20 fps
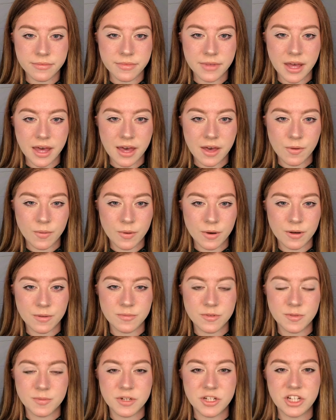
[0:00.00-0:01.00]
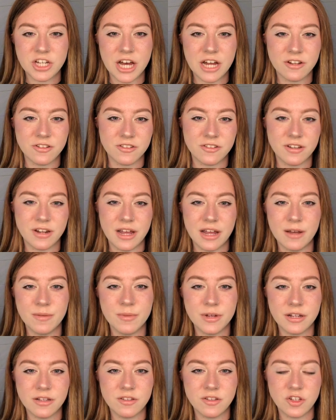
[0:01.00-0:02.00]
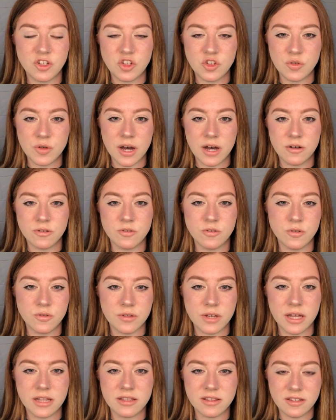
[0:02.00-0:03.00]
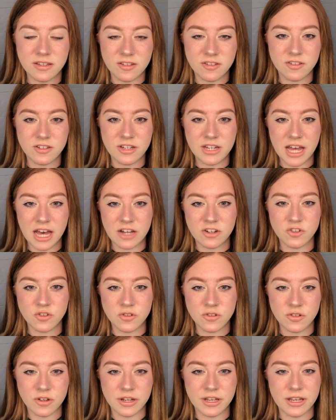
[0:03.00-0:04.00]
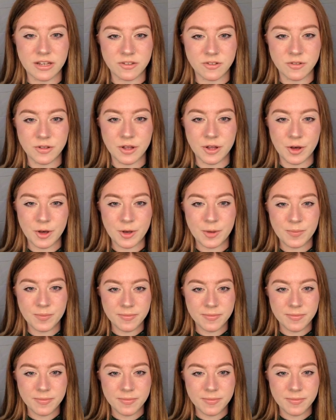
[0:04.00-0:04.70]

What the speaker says: Hey, welcome to my channel. Today I'm going to teach you how to get this natural sun-kissed look.